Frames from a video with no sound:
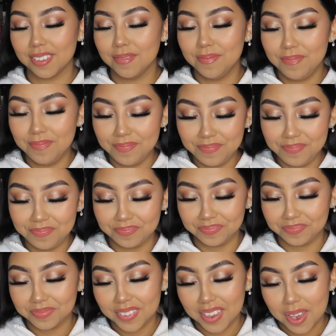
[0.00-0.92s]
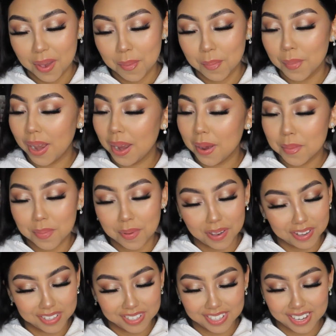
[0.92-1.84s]
But I
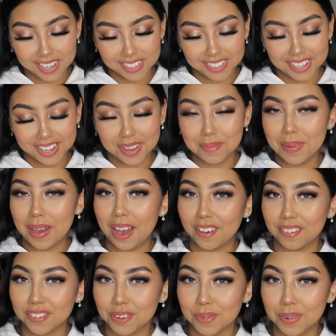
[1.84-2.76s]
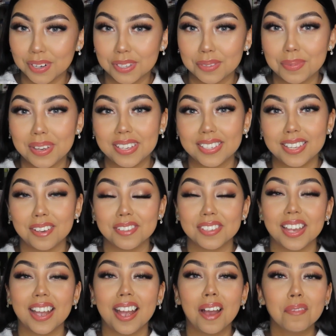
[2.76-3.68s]
apologized to him afterwards because I was
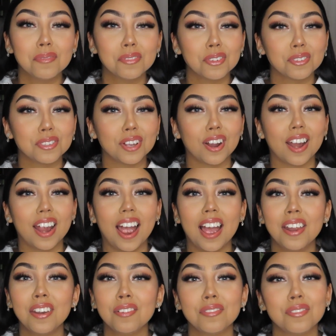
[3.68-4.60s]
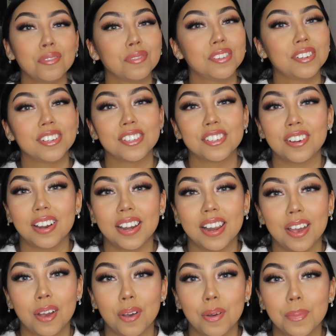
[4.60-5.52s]
like, I'm so sorry. I know you were just trying to
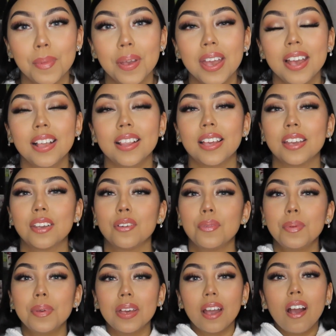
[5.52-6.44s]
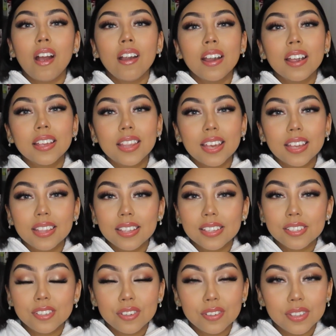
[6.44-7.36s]
help. Like, he would be like, alright, like,
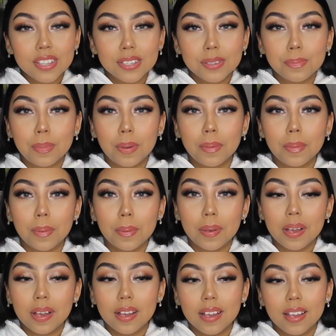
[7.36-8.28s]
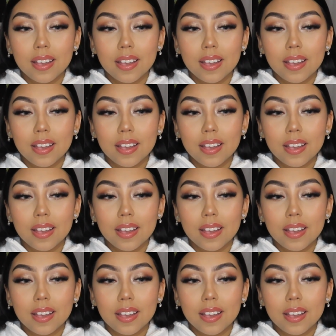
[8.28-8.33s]
let's do this, blah, blah, blah.